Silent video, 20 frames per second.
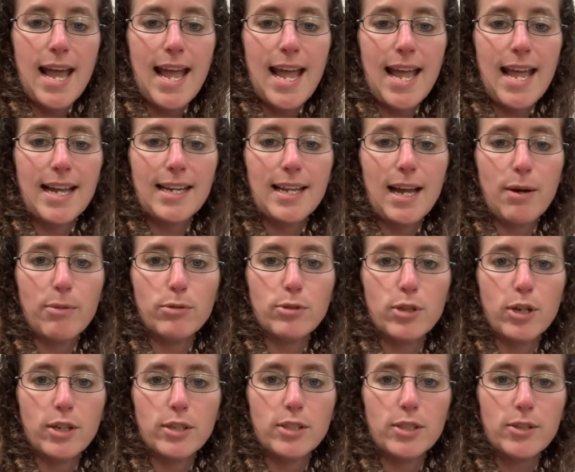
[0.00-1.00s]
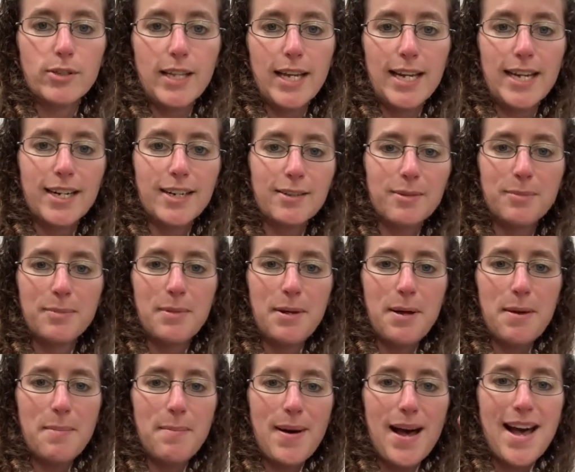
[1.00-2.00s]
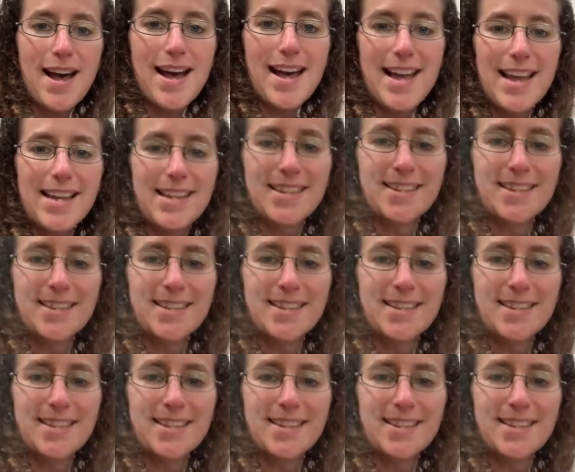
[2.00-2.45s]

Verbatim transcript: And I will talk to you later. Bye.